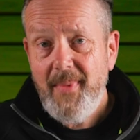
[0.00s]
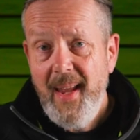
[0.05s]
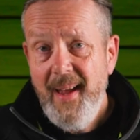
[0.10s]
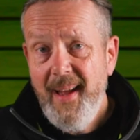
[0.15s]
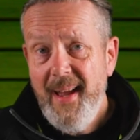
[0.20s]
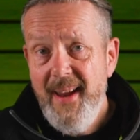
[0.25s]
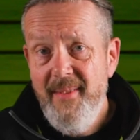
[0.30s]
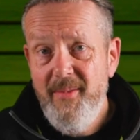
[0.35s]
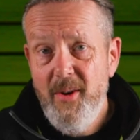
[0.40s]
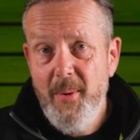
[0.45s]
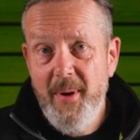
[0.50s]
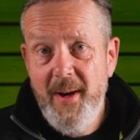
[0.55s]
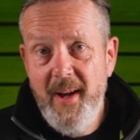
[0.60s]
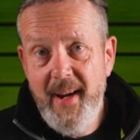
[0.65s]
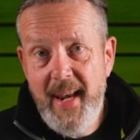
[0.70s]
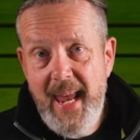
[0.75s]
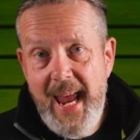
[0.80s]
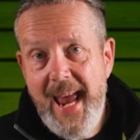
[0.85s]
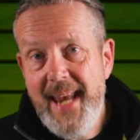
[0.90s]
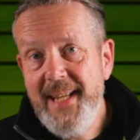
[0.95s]
Hi
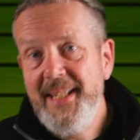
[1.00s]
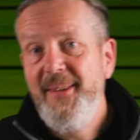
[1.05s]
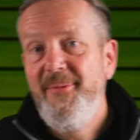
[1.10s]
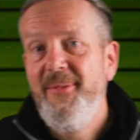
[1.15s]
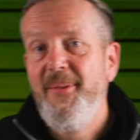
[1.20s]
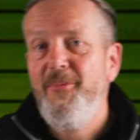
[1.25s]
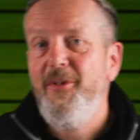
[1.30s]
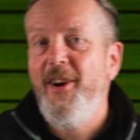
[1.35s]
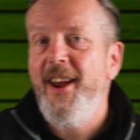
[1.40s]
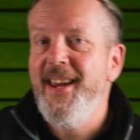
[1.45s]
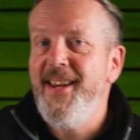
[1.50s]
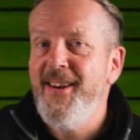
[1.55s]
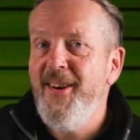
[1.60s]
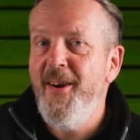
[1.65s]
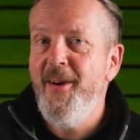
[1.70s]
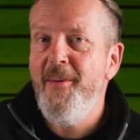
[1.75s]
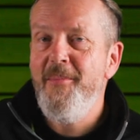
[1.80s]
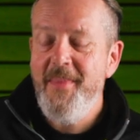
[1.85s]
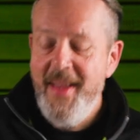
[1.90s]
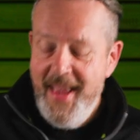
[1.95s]
everyone, Andy from
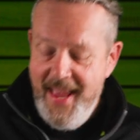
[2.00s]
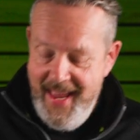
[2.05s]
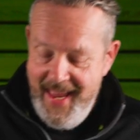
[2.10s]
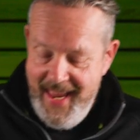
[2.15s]
Raycom